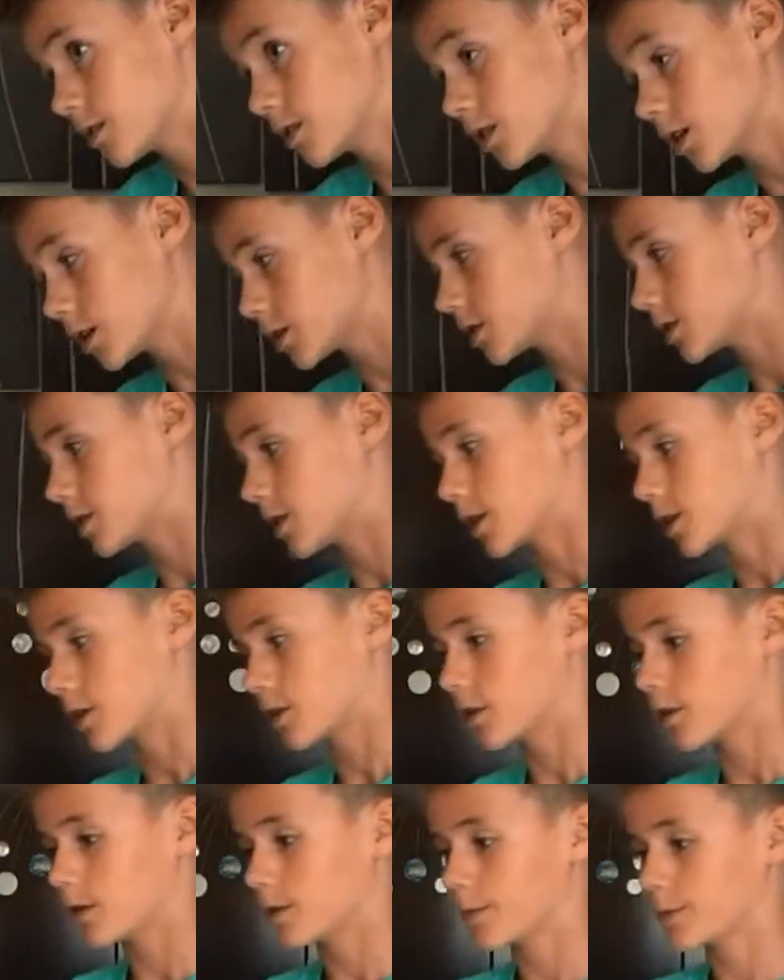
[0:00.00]
the
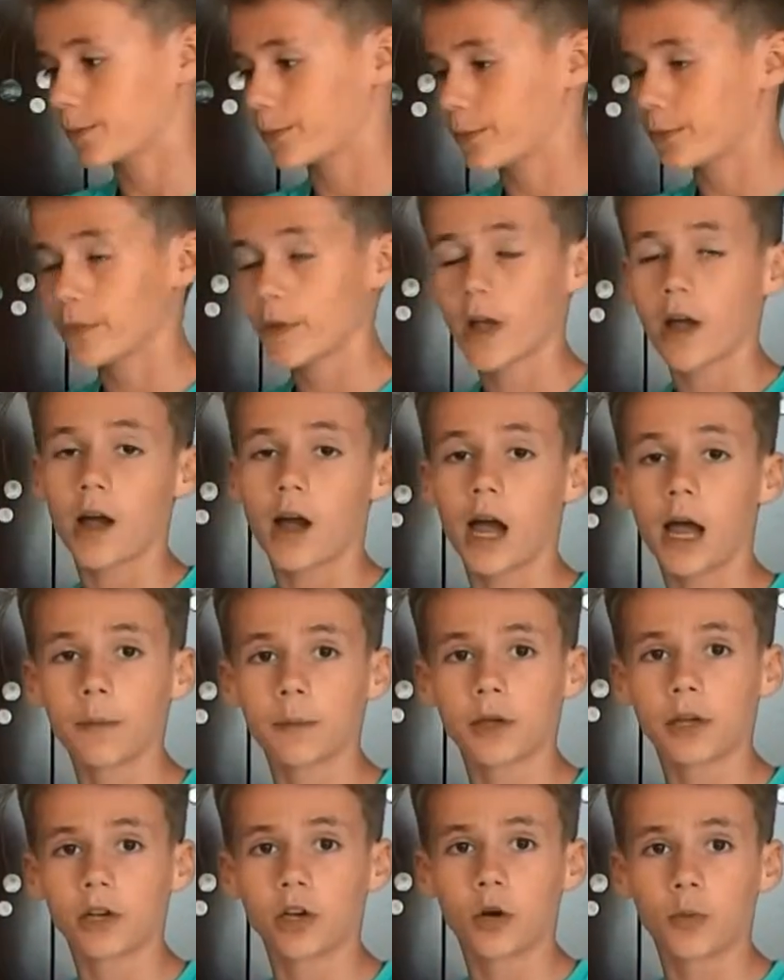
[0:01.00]
sticker.
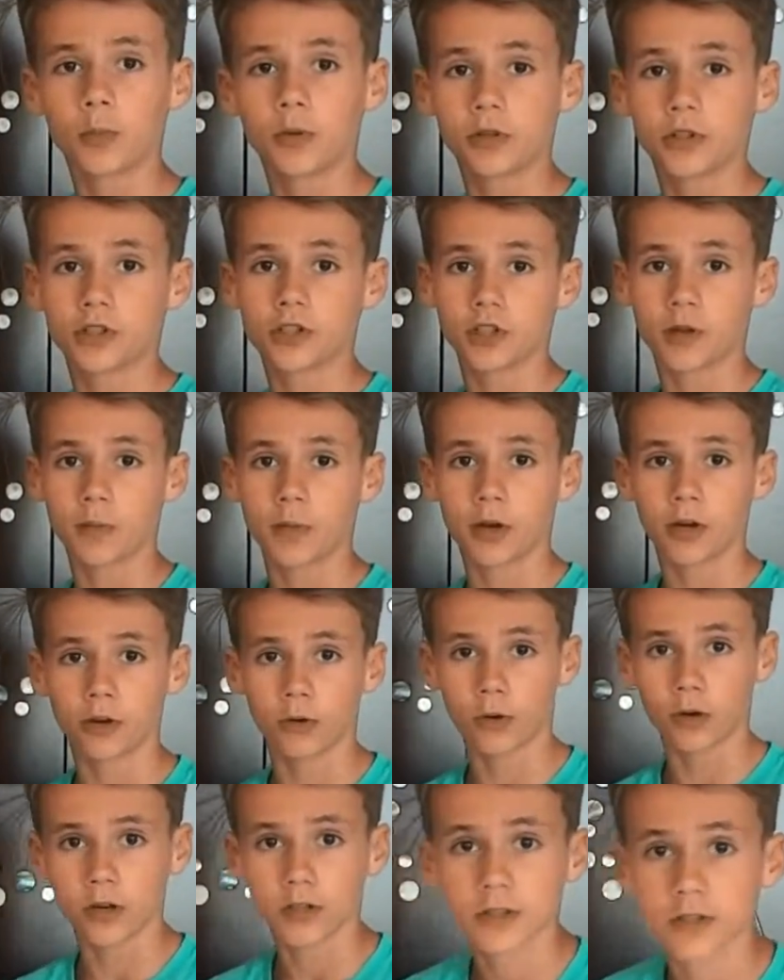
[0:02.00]
I'm gonna go put this on my
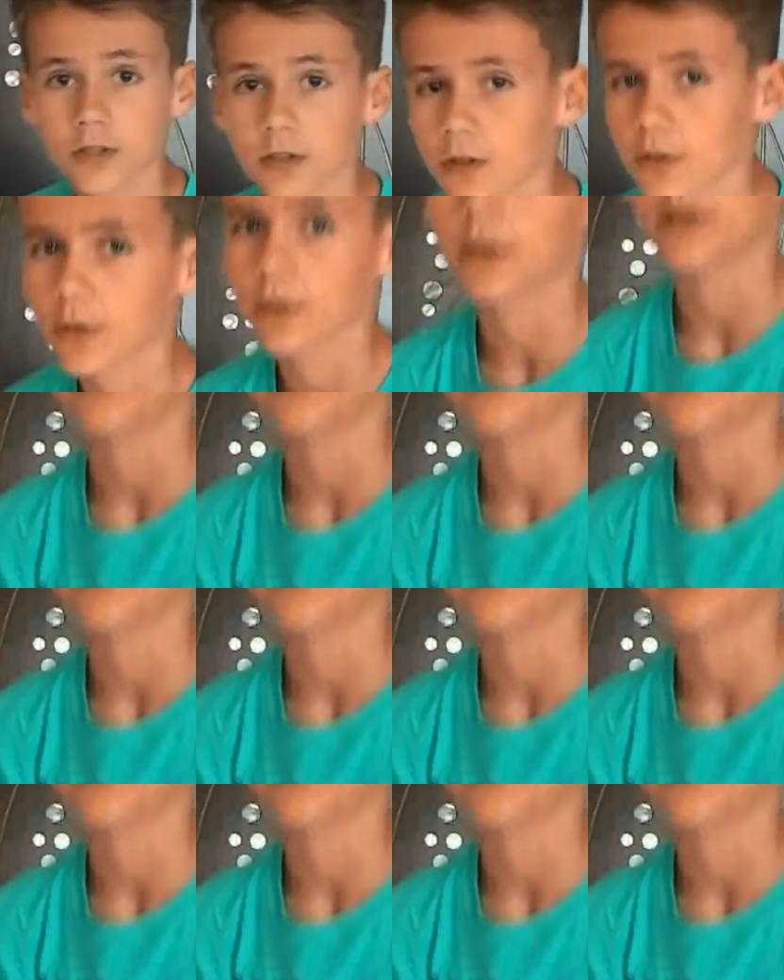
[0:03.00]
door, so you